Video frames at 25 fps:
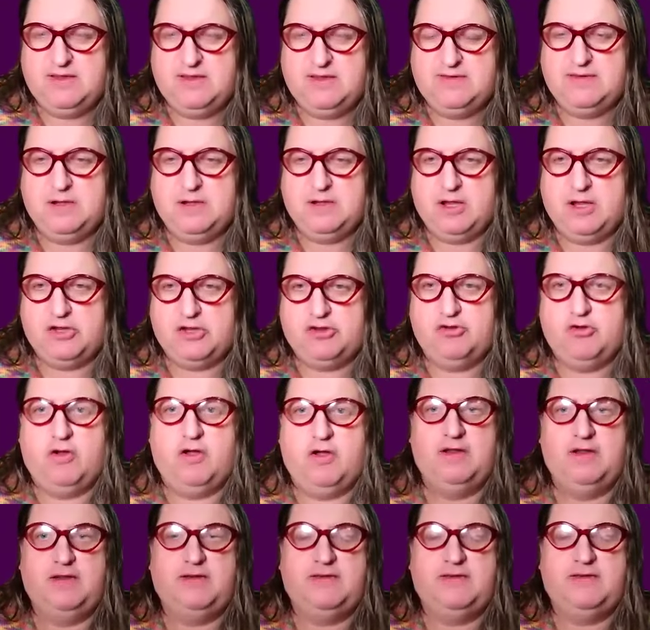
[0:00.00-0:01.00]
it's like
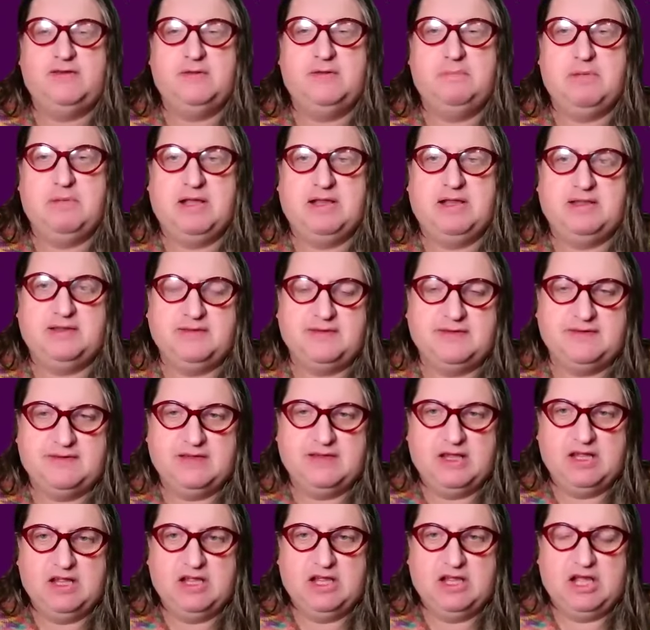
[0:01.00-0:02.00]
trying to balance
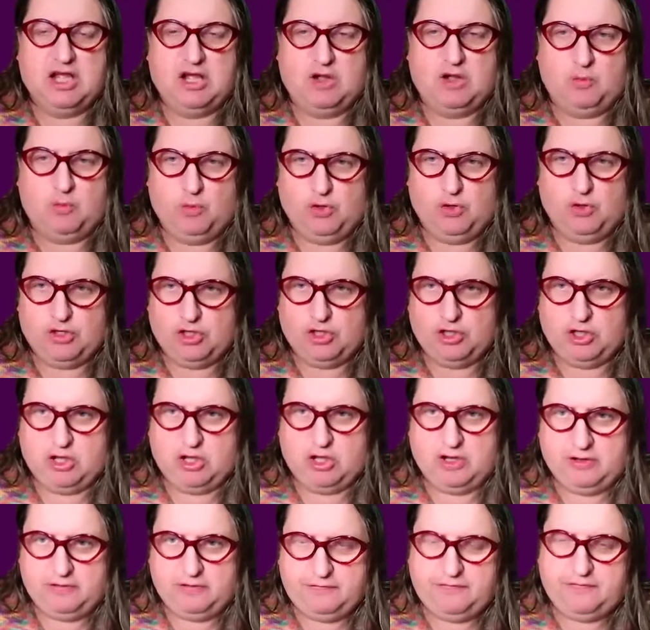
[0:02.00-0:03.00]
a work
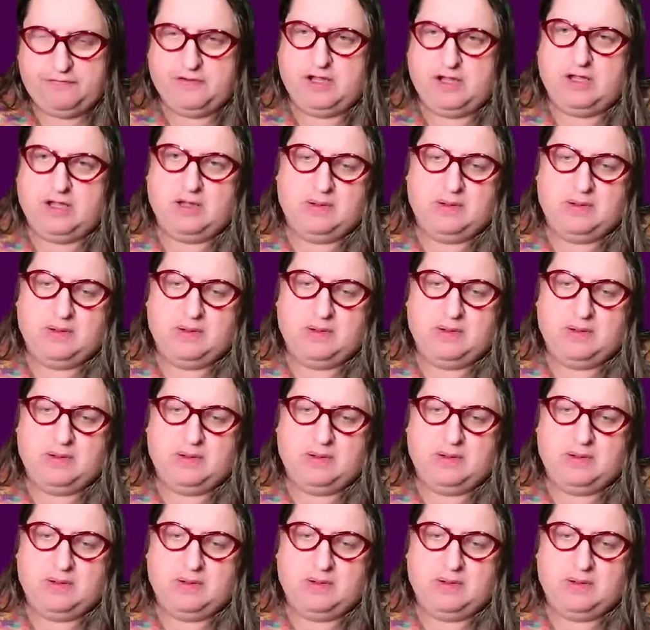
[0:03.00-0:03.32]
life